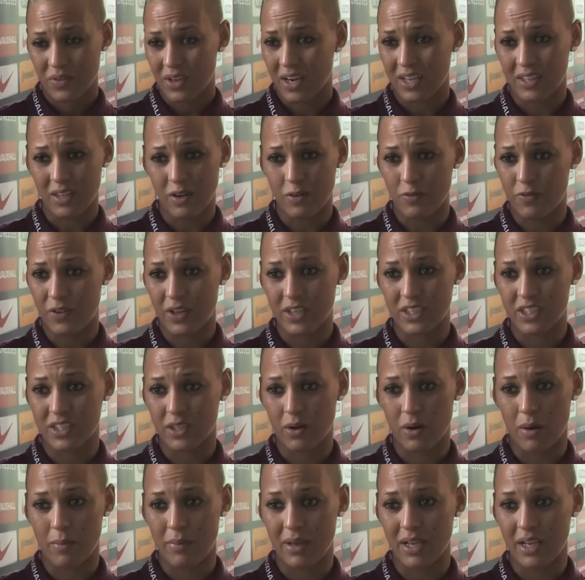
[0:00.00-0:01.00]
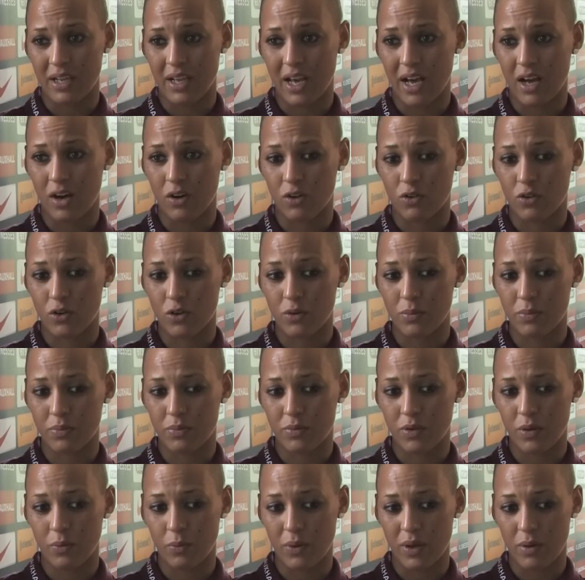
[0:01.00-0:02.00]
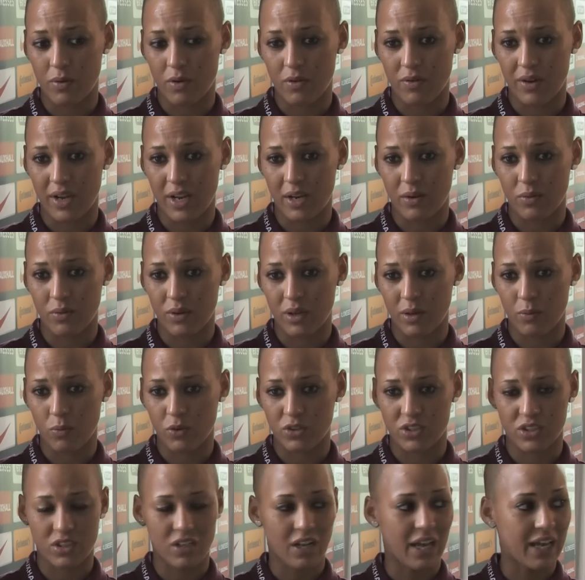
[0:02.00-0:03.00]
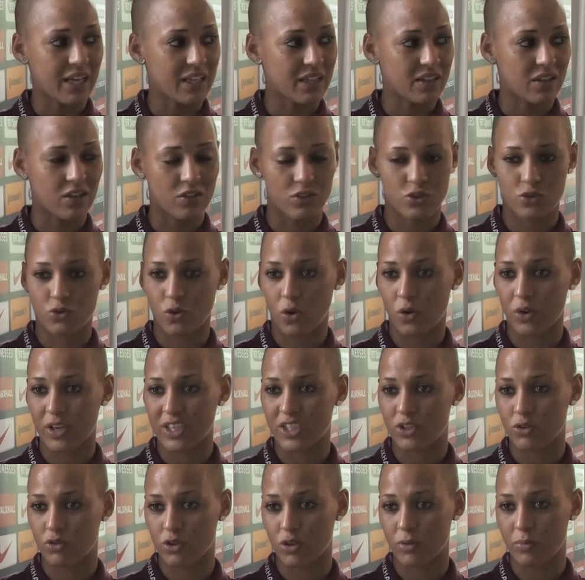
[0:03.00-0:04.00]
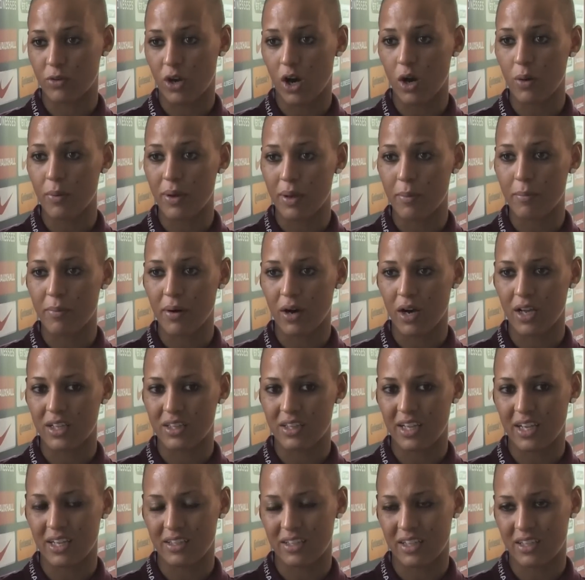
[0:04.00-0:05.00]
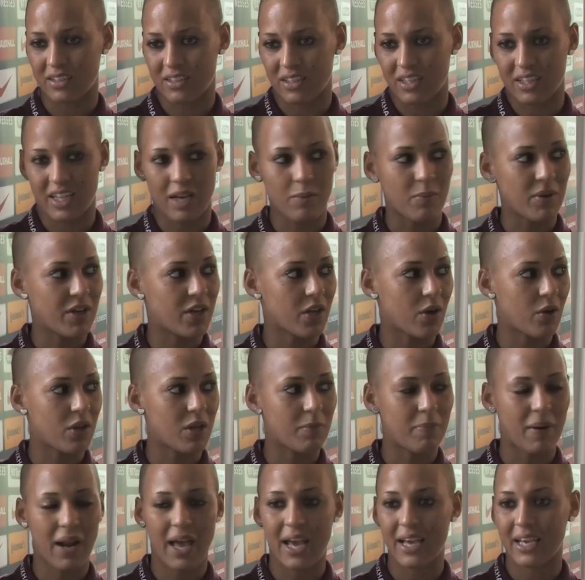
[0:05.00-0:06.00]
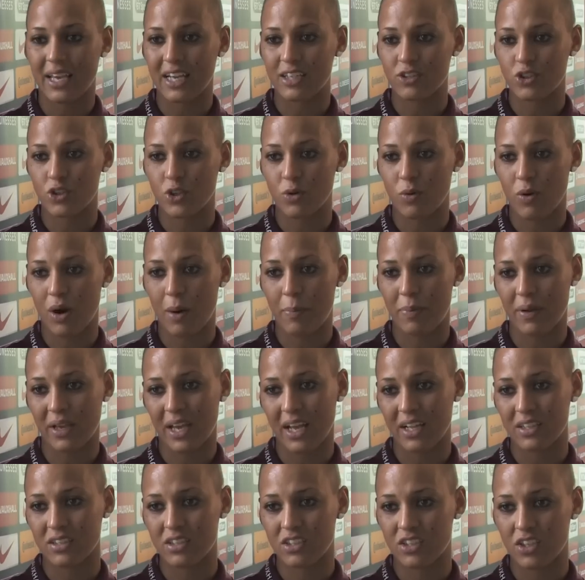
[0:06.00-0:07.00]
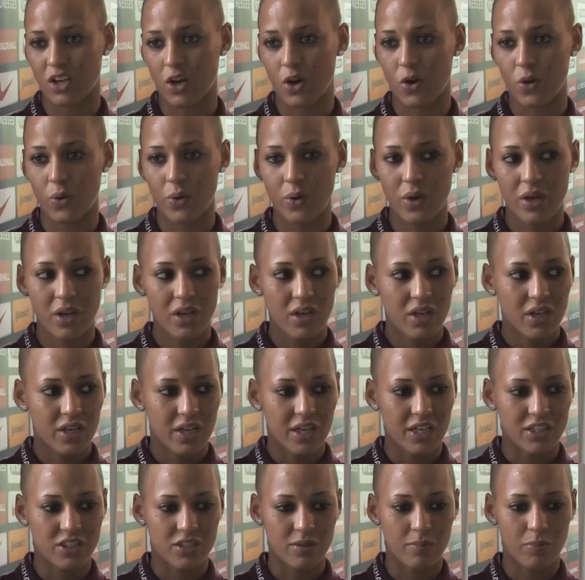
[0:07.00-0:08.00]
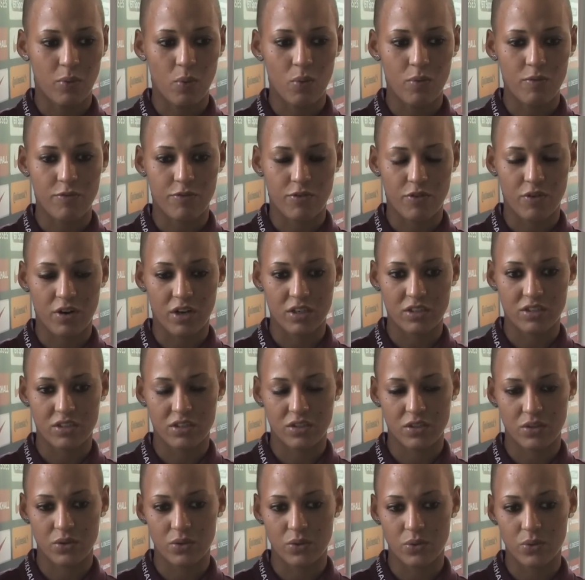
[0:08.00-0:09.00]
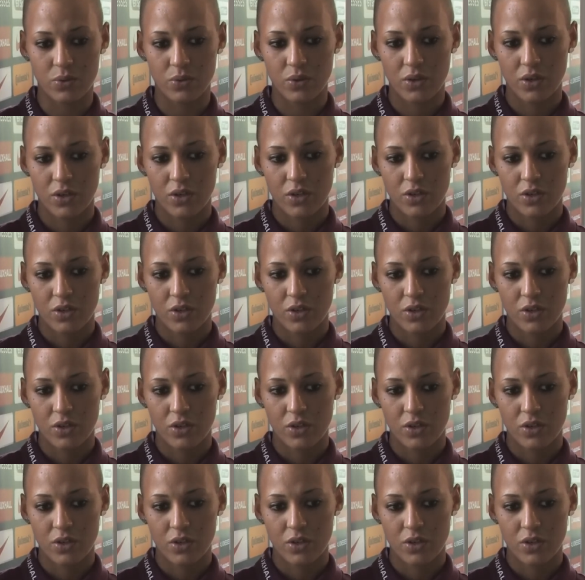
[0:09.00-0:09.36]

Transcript: I don't think so. I mean, our group that we were in, it wasn't like the strongest group going, but at the end of the day, we can only play against who we're up against. So it's important for us to